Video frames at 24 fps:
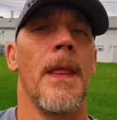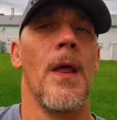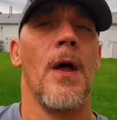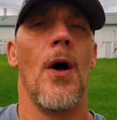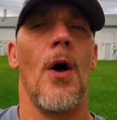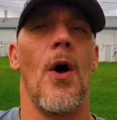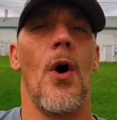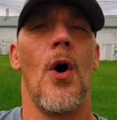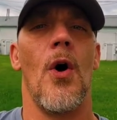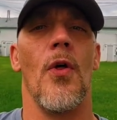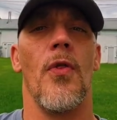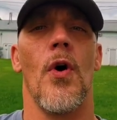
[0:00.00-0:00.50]

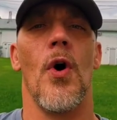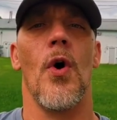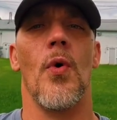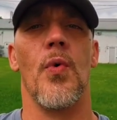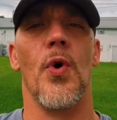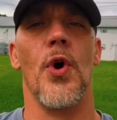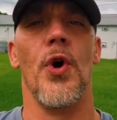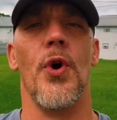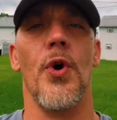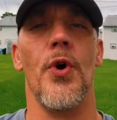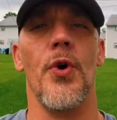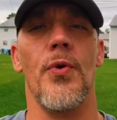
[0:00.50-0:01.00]
Although
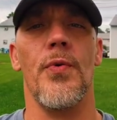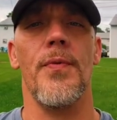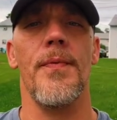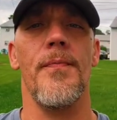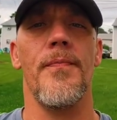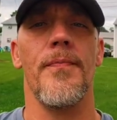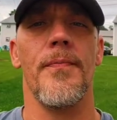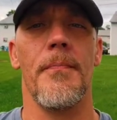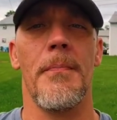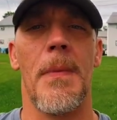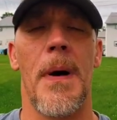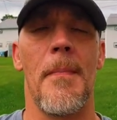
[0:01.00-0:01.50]
rude,
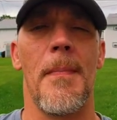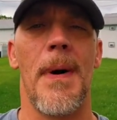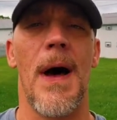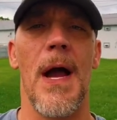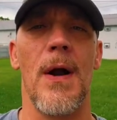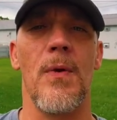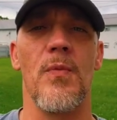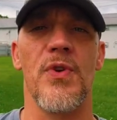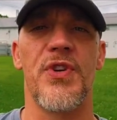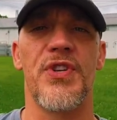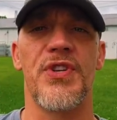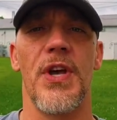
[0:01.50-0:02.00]
my
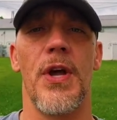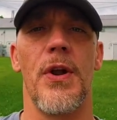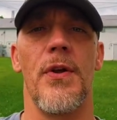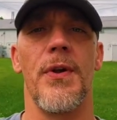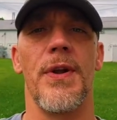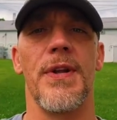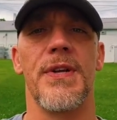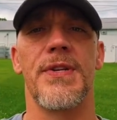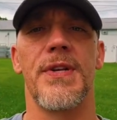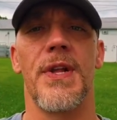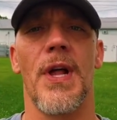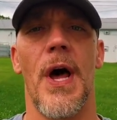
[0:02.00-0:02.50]
mind was set on
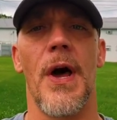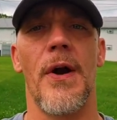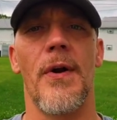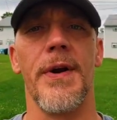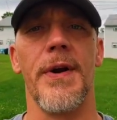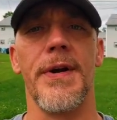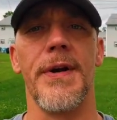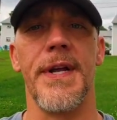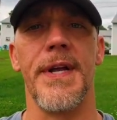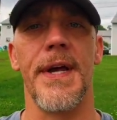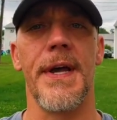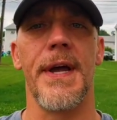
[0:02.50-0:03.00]
this
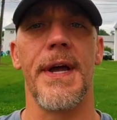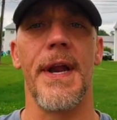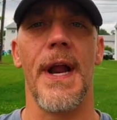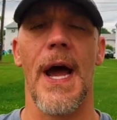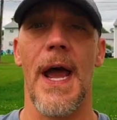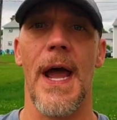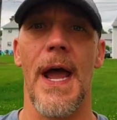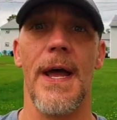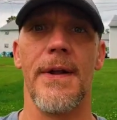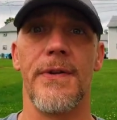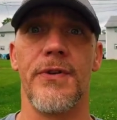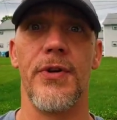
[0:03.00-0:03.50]
lottery ticket. I
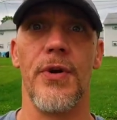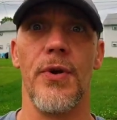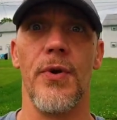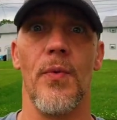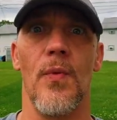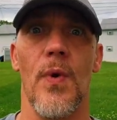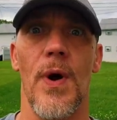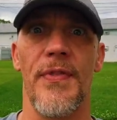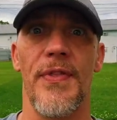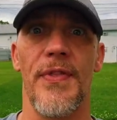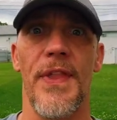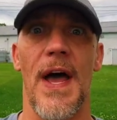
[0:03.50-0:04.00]
had two
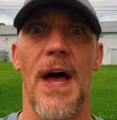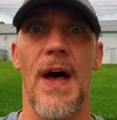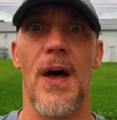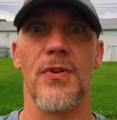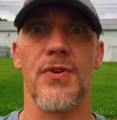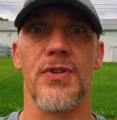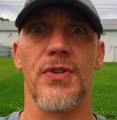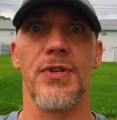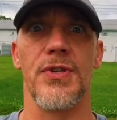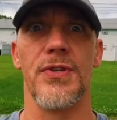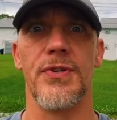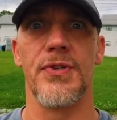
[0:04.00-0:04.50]

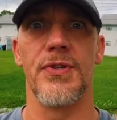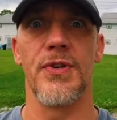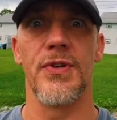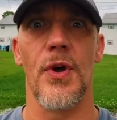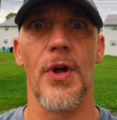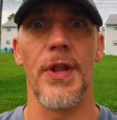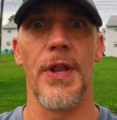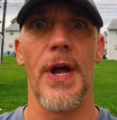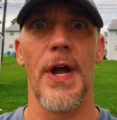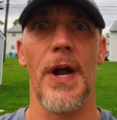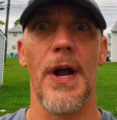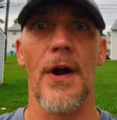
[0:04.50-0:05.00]
1000s
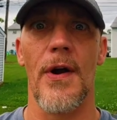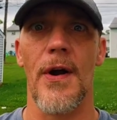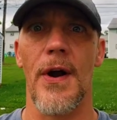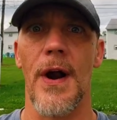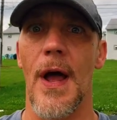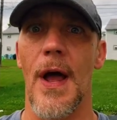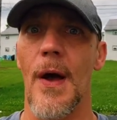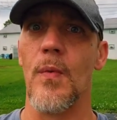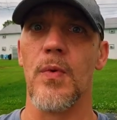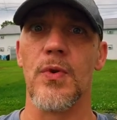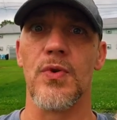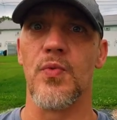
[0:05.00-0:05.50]
on there, and
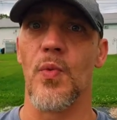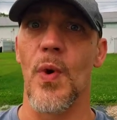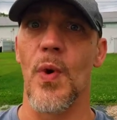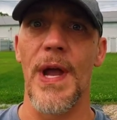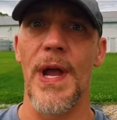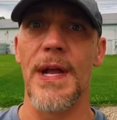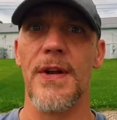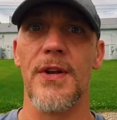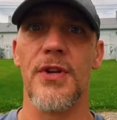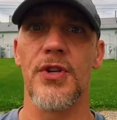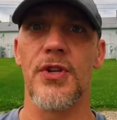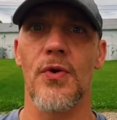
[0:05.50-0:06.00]
I was
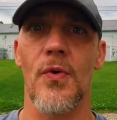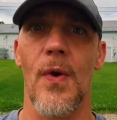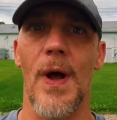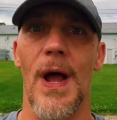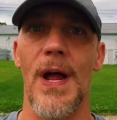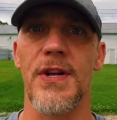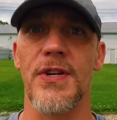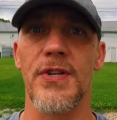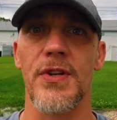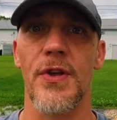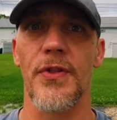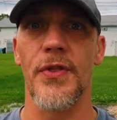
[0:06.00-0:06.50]
waiting to
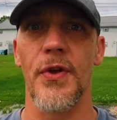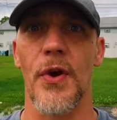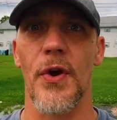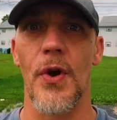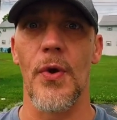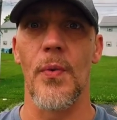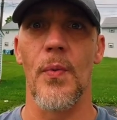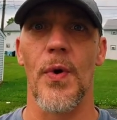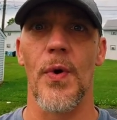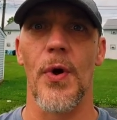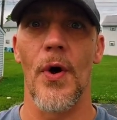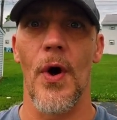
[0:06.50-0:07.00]
scratch the
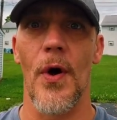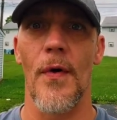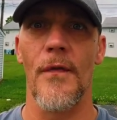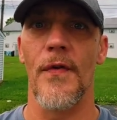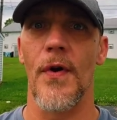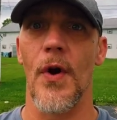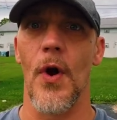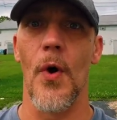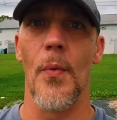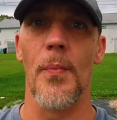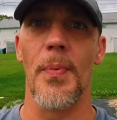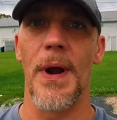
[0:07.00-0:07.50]
third one off
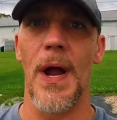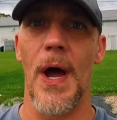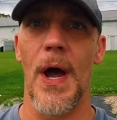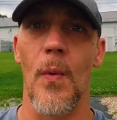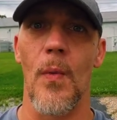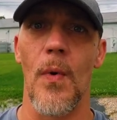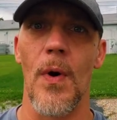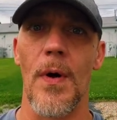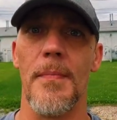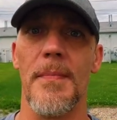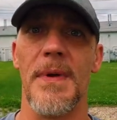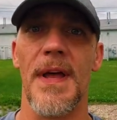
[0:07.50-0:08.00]
and hoping I
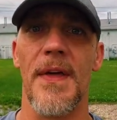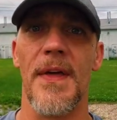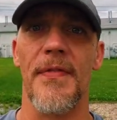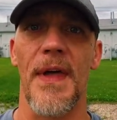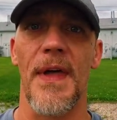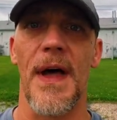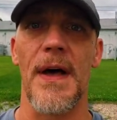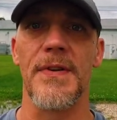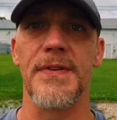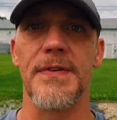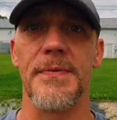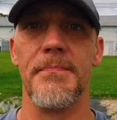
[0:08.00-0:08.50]
won me
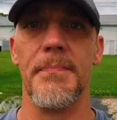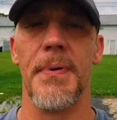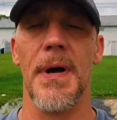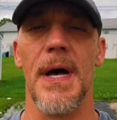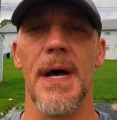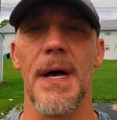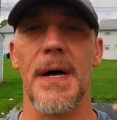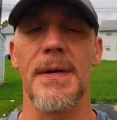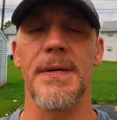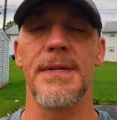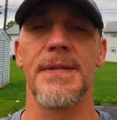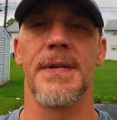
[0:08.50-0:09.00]

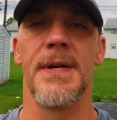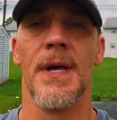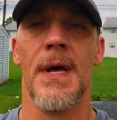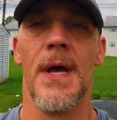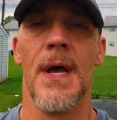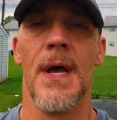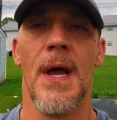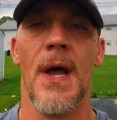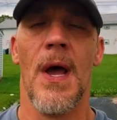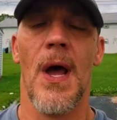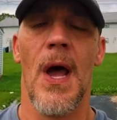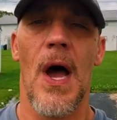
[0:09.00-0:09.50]
$1,000.
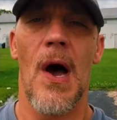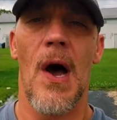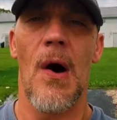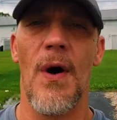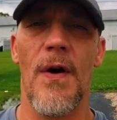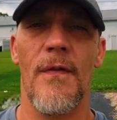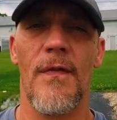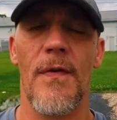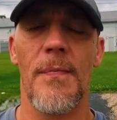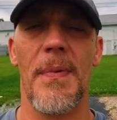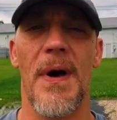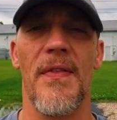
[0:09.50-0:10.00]

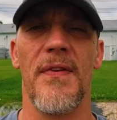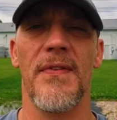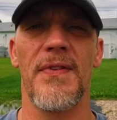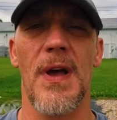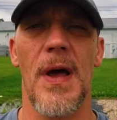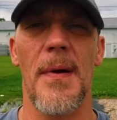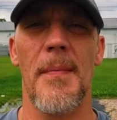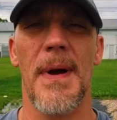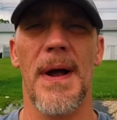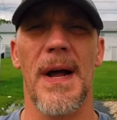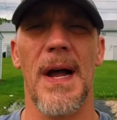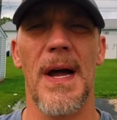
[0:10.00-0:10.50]
However, by the
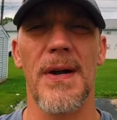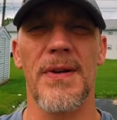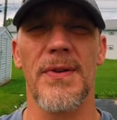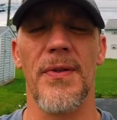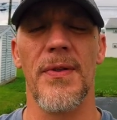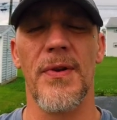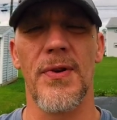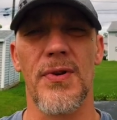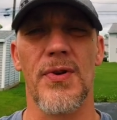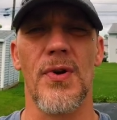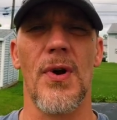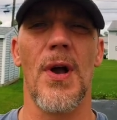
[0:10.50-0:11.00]
time I got to
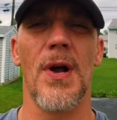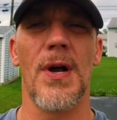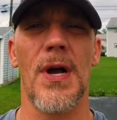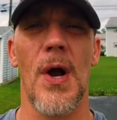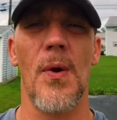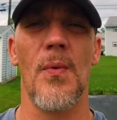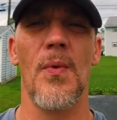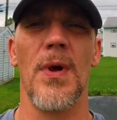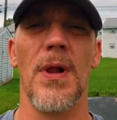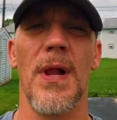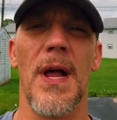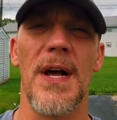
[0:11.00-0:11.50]
the truck, I
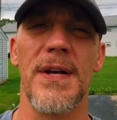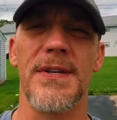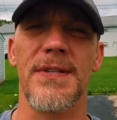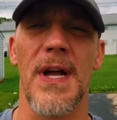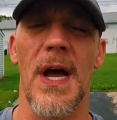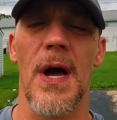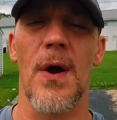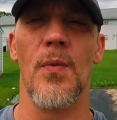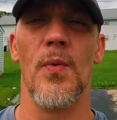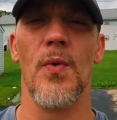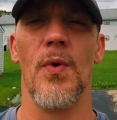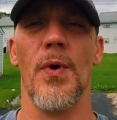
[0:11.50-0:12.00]
realized
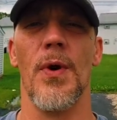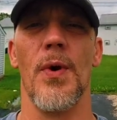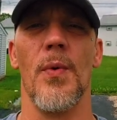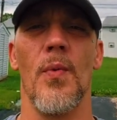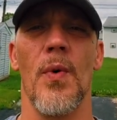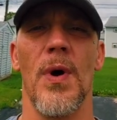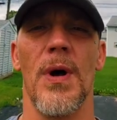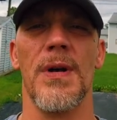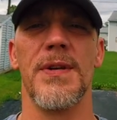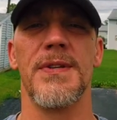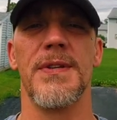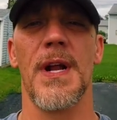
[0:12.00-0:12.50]
how rude it
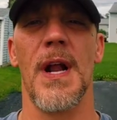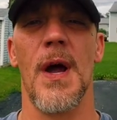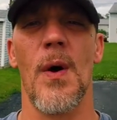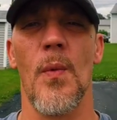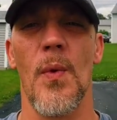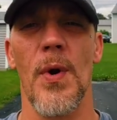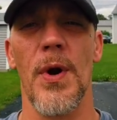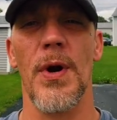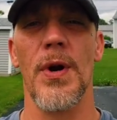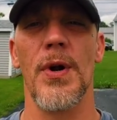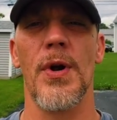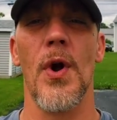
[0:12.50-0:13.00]
was, and I
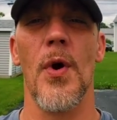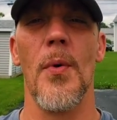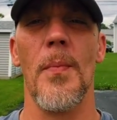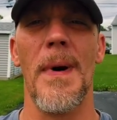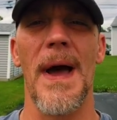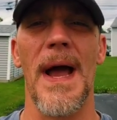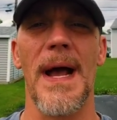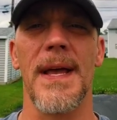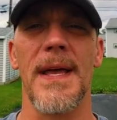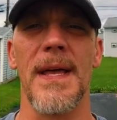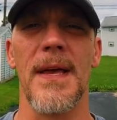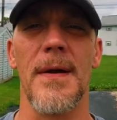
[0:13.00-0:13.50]
wanted to go
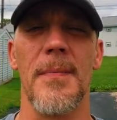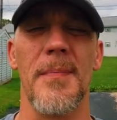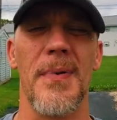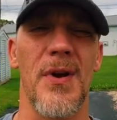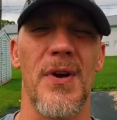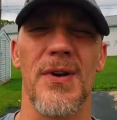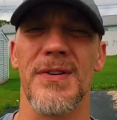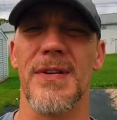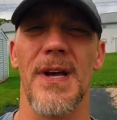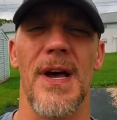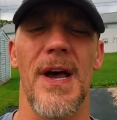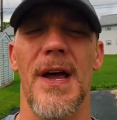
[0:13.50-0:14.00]
back in
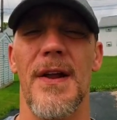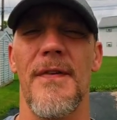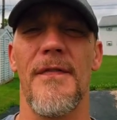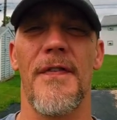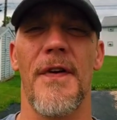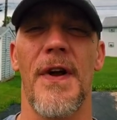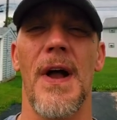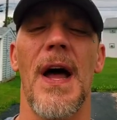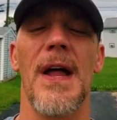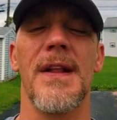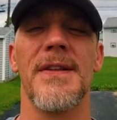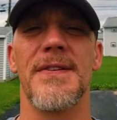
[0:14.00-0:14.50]
because I had
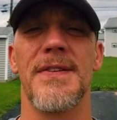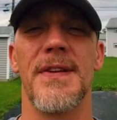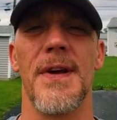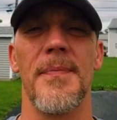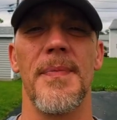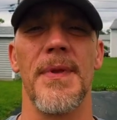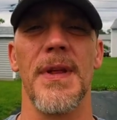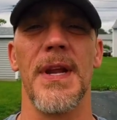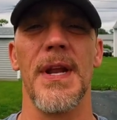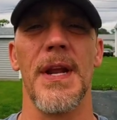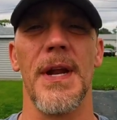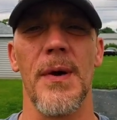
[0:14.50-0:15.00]
forgotten
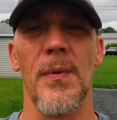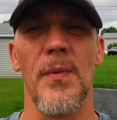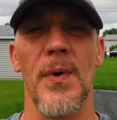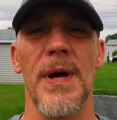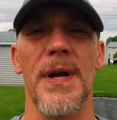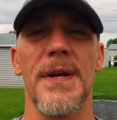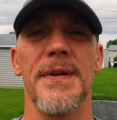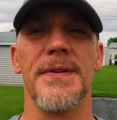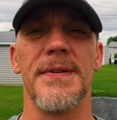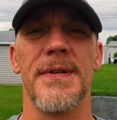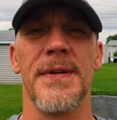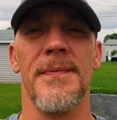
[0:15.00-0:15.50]
something
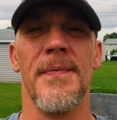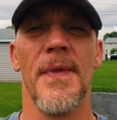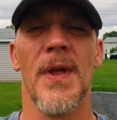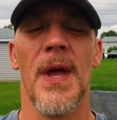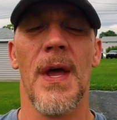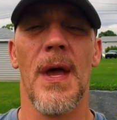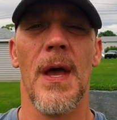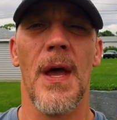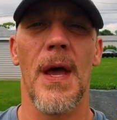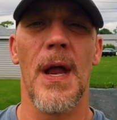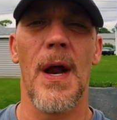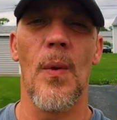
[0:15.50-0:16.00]
anyways.
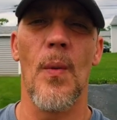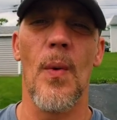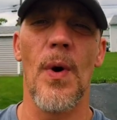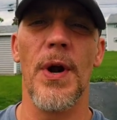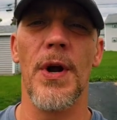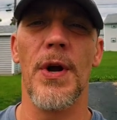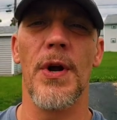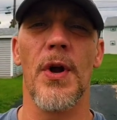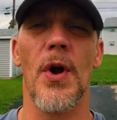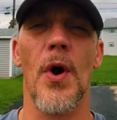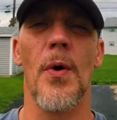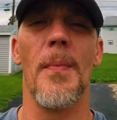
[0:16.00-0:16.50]
And I
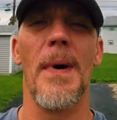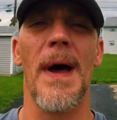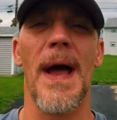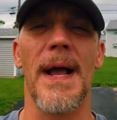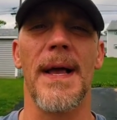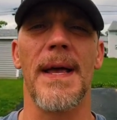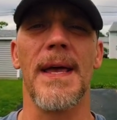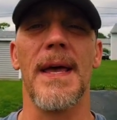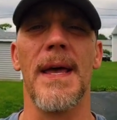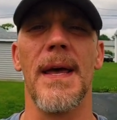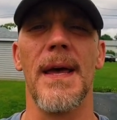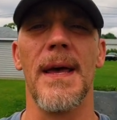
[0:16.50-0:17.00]
wanted to go
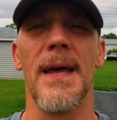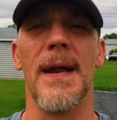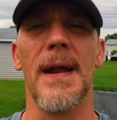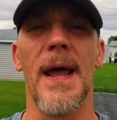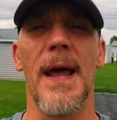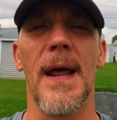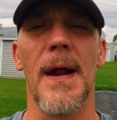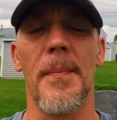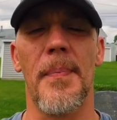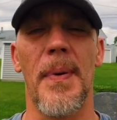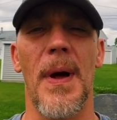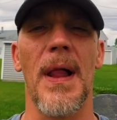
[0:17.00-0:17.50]
back in
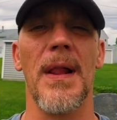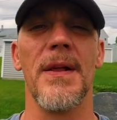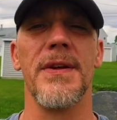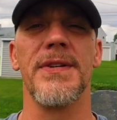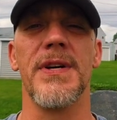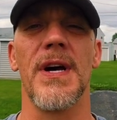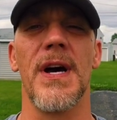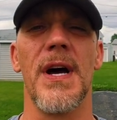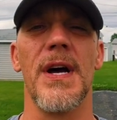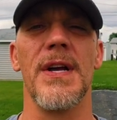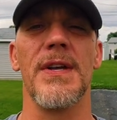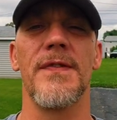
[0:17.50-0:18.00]
and
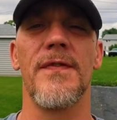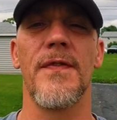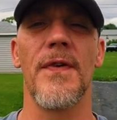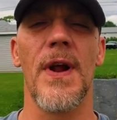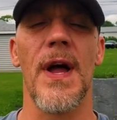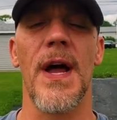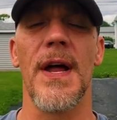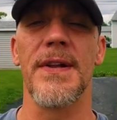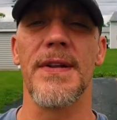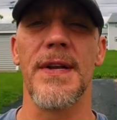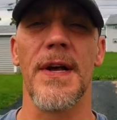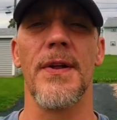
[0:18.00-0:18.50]
apologize for
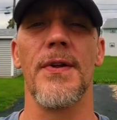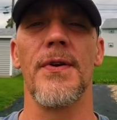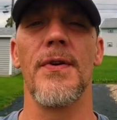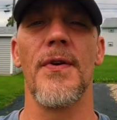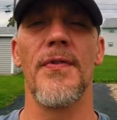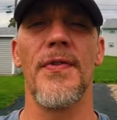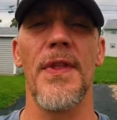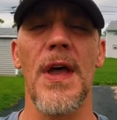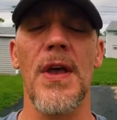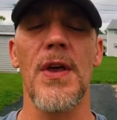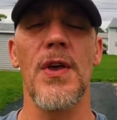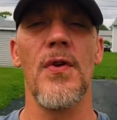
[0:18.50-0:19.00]
not telling her
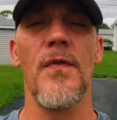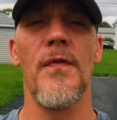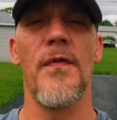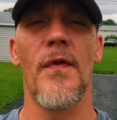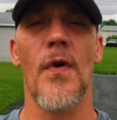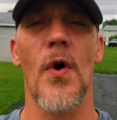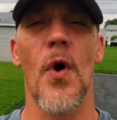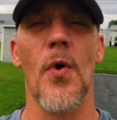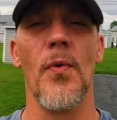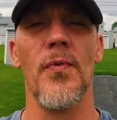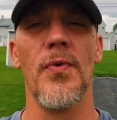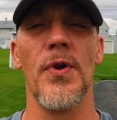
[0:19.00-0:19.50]
thank you for
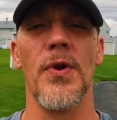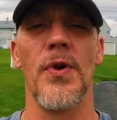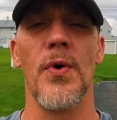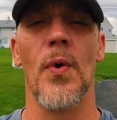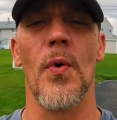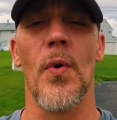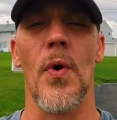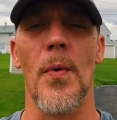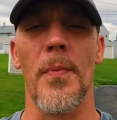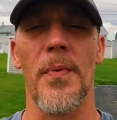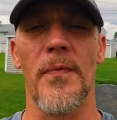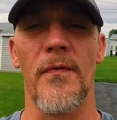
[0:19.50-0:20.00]
holding the
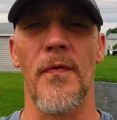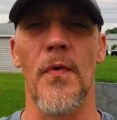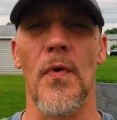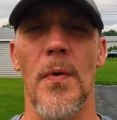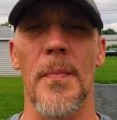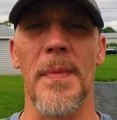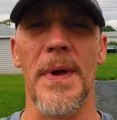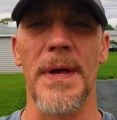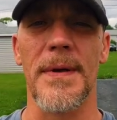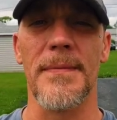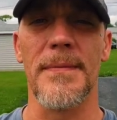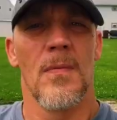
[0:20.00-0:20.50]
door open for
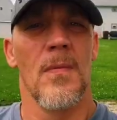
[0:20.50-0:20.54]
me.